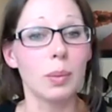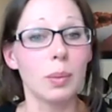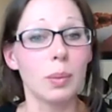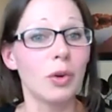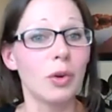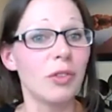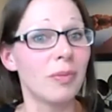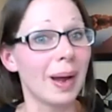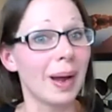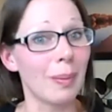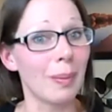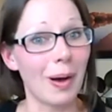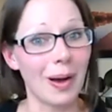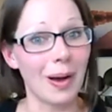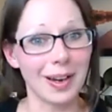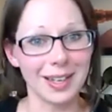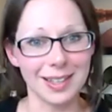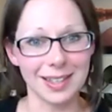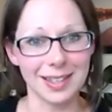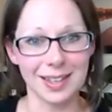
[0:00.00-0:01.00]
move my
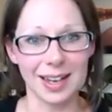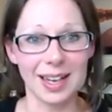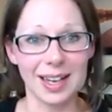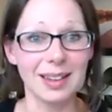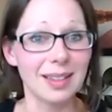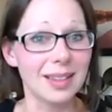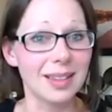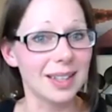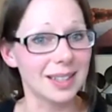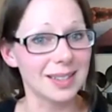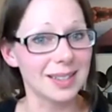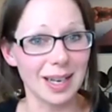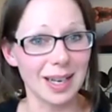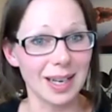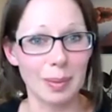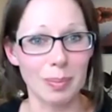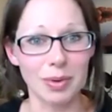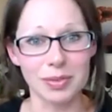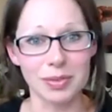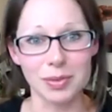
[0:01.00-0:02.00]
body in this
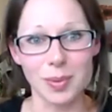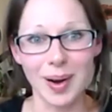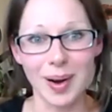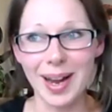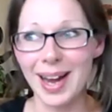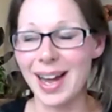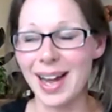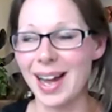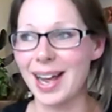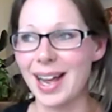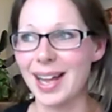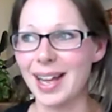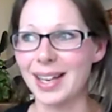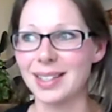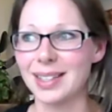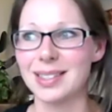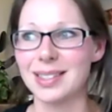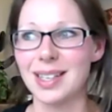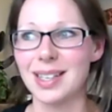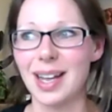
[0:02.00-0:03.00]
type of way
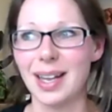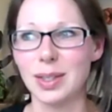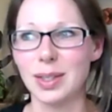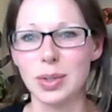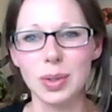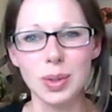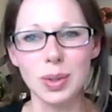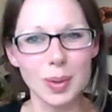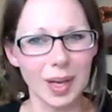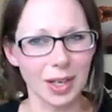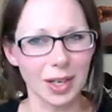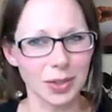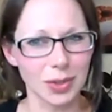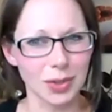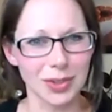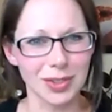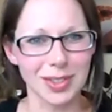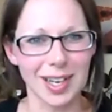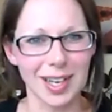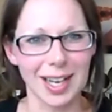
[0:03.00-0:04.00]
and and do
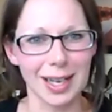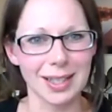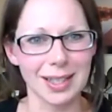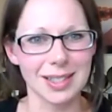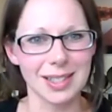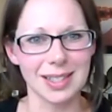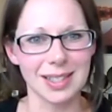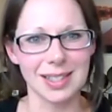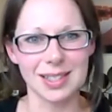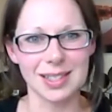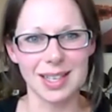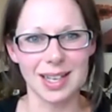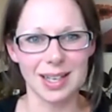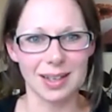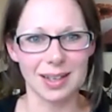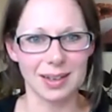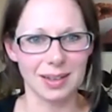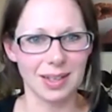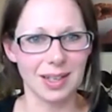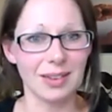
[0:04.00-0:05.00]
exercises
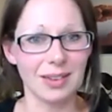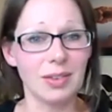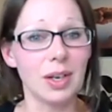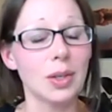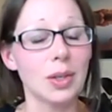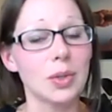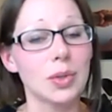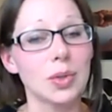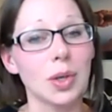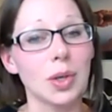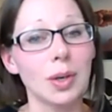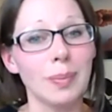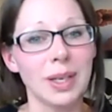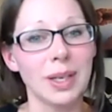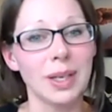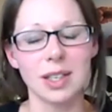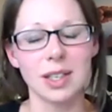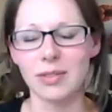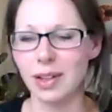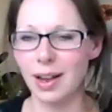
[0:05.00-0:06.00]
and even exert
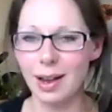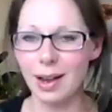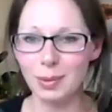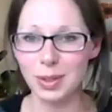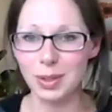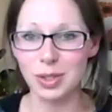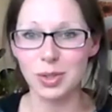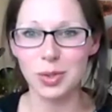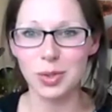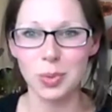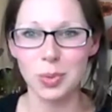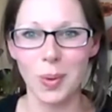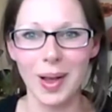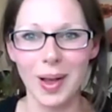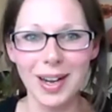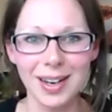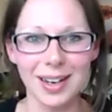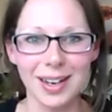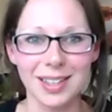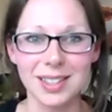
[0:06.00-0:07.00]
myself. Like I was
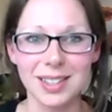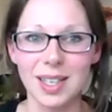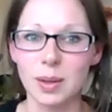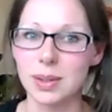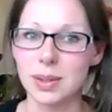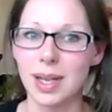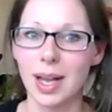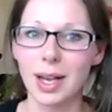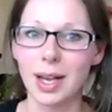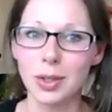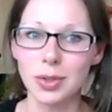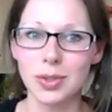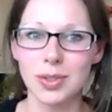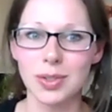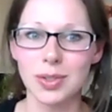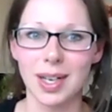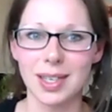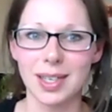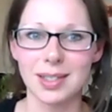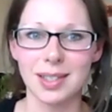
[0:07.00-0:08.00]
sweating because I was
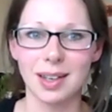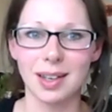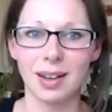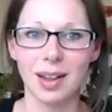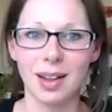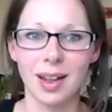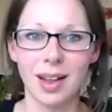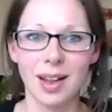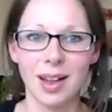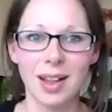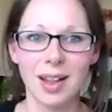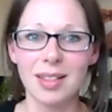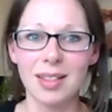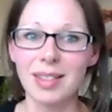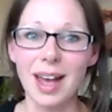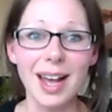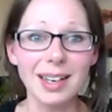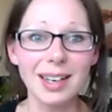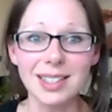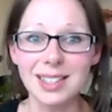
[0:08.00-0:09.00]
exercising.
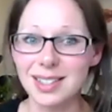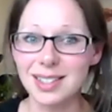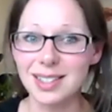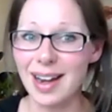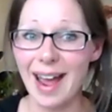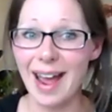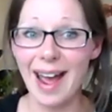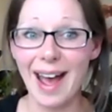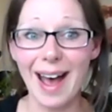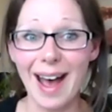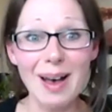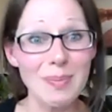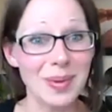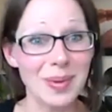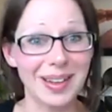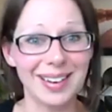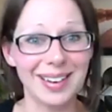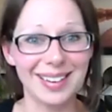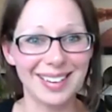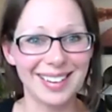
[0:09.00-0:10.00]
That doesn't
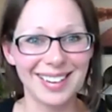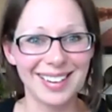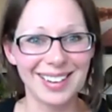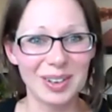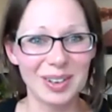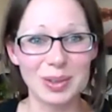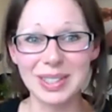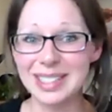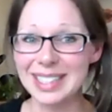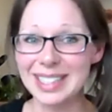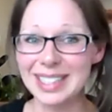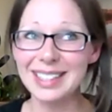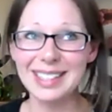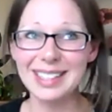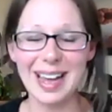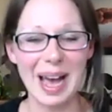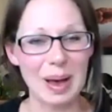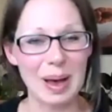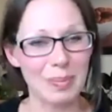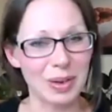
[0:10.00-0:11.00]
happen or didn't
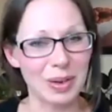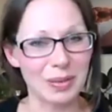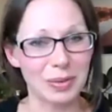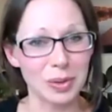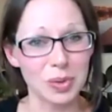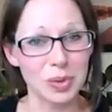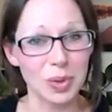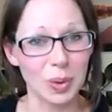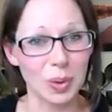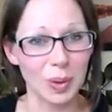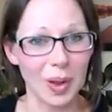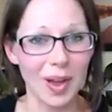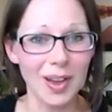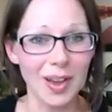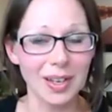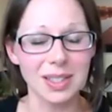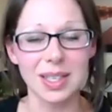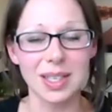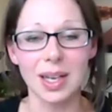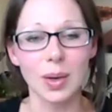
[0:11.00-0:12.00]
happen for so long
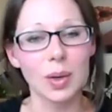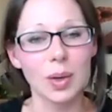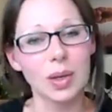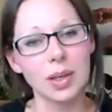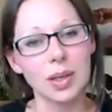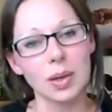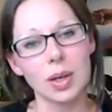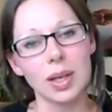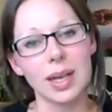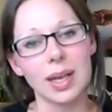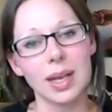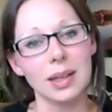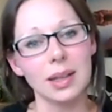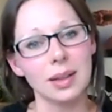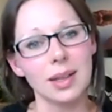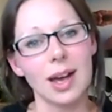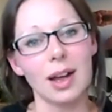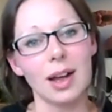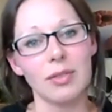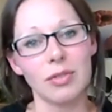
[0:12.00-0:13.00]
because I couldn't get
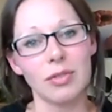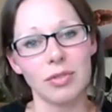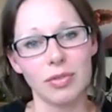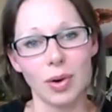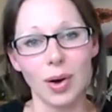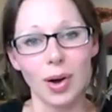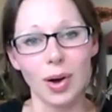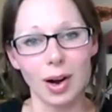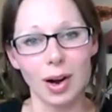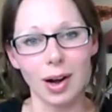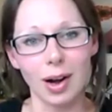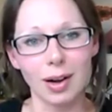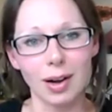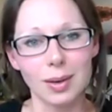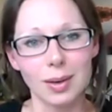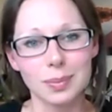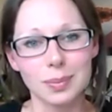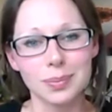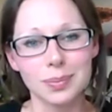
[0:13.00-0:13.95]
that far.